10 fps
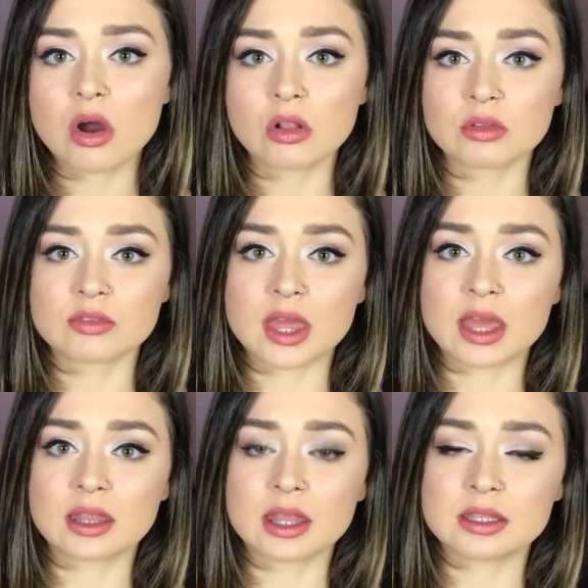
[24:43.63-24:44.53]
all of
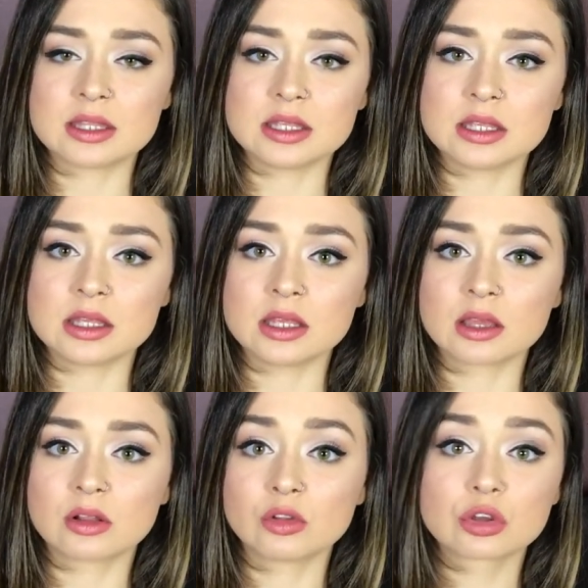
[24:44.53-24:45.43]
that, and
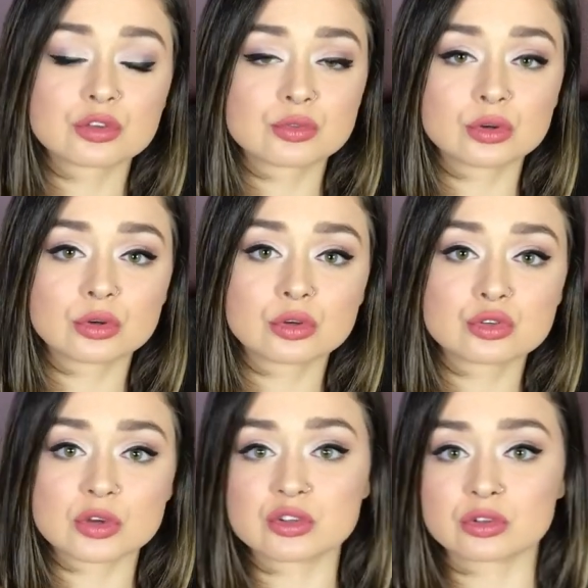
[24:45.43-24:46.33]
he looks for
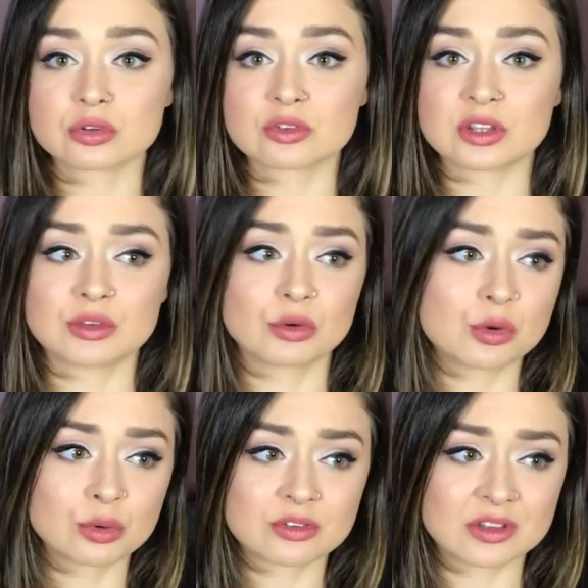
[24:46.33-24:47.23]
treasures and he
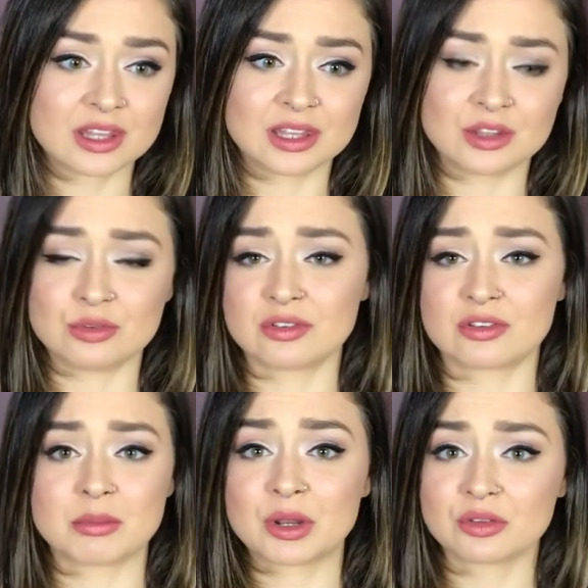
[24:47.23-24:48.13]
records it and he
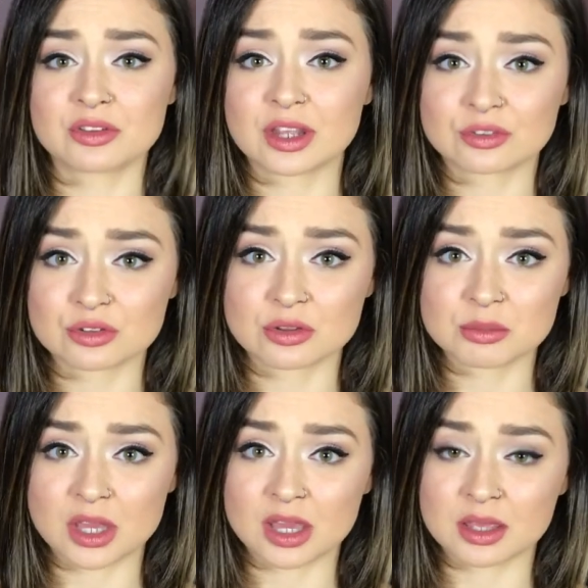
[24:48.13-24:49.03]
uses a metal detector
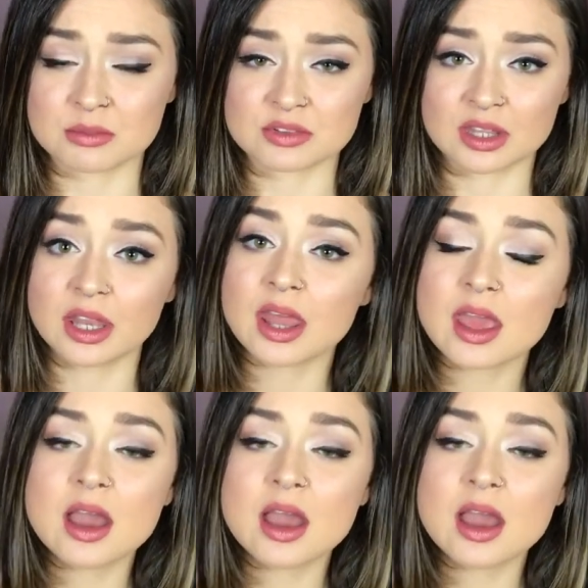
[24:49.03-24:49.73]
sometimes, and